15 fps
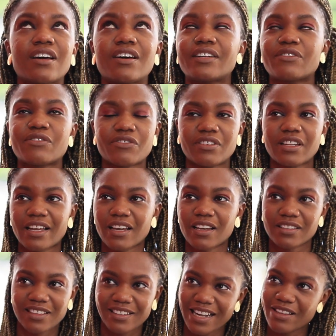Can
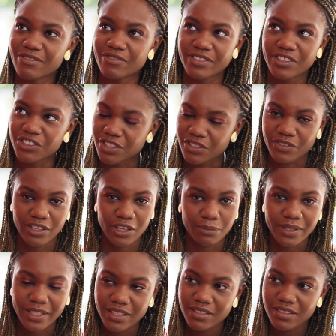I even finish this video,
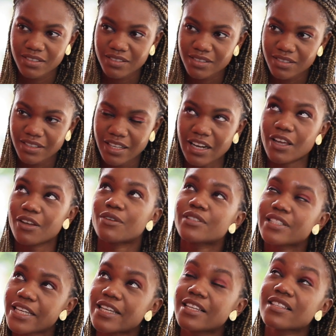please? Hello,
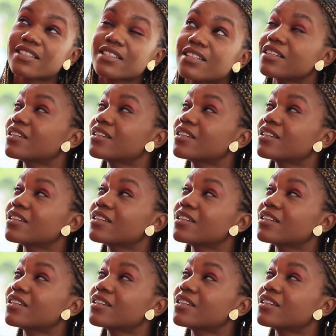Tears.